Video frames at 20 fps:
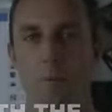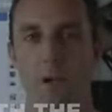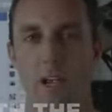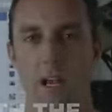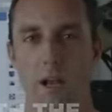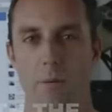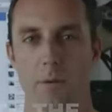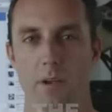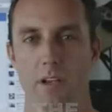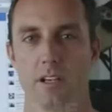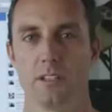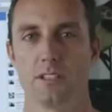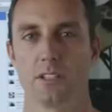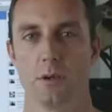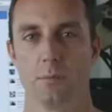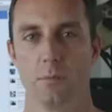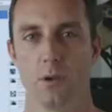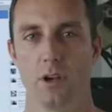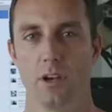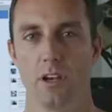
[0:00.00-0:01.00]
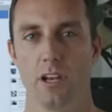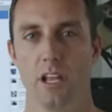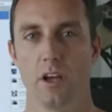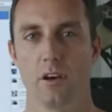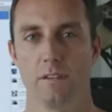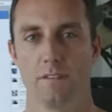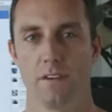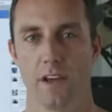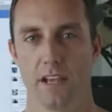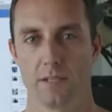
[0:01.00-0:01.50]
the BWS community
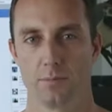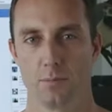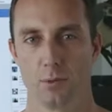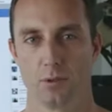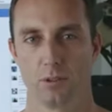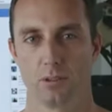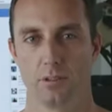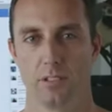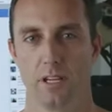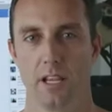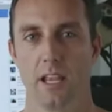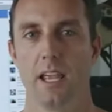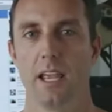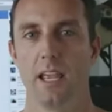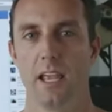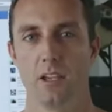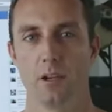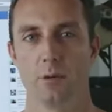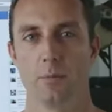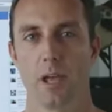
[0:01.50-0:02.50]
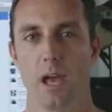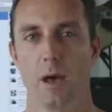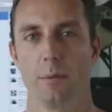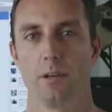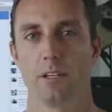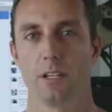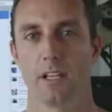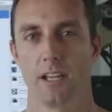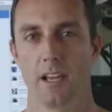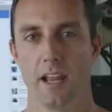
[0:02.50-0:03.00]
on Facebook. Here you'll be
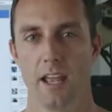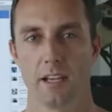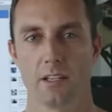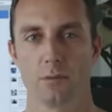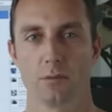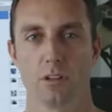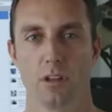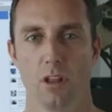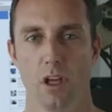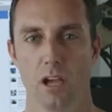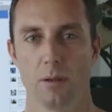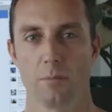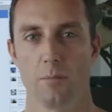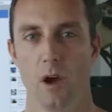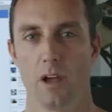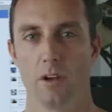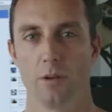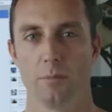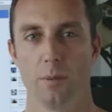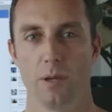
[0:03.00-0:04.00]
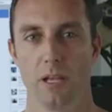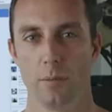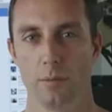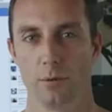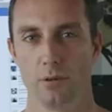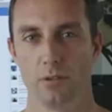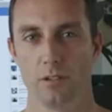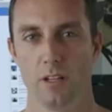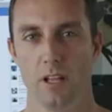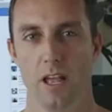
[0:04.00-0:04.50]
able to connect with like-minded
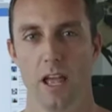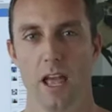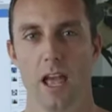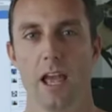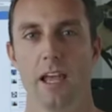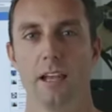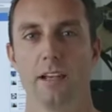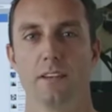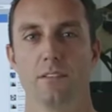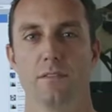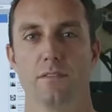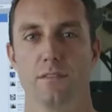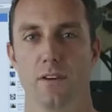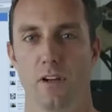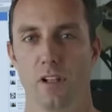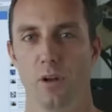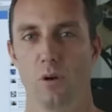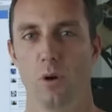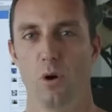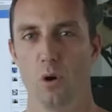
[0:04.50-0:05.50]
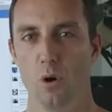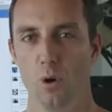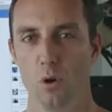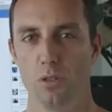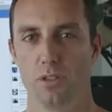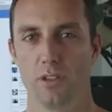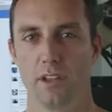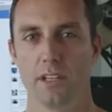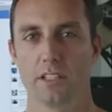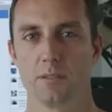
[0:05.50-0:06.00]
people and follow all
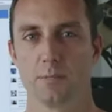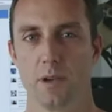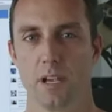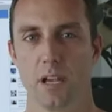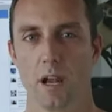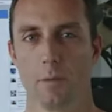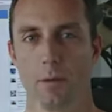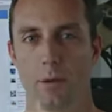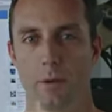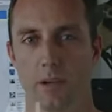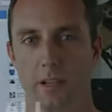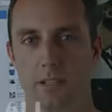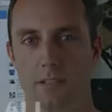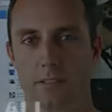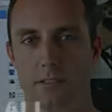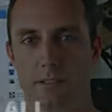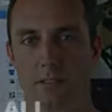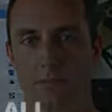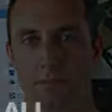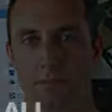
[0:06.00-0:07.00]
things BWS.